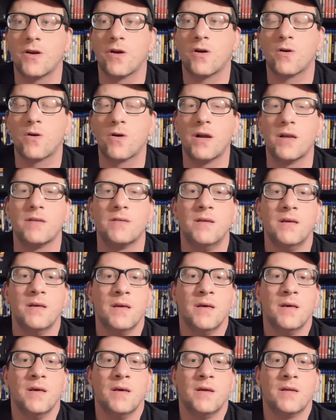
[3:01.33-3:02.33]
her and
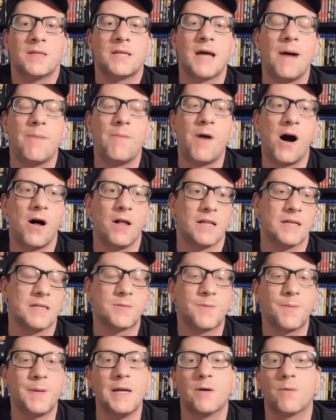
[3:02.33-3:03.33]
Tom
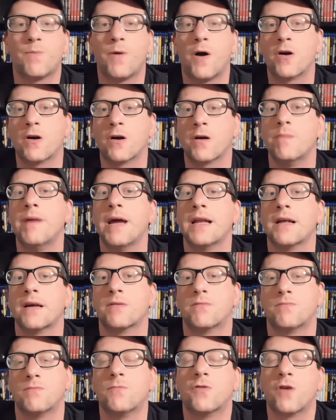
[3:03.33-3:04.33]
Holland's Peter Parker made
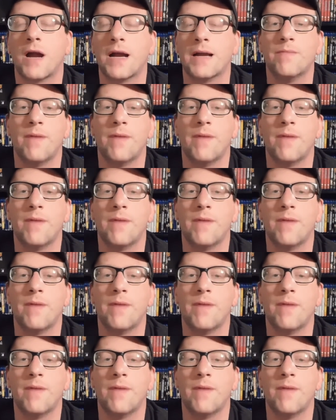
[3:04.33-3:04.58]
a great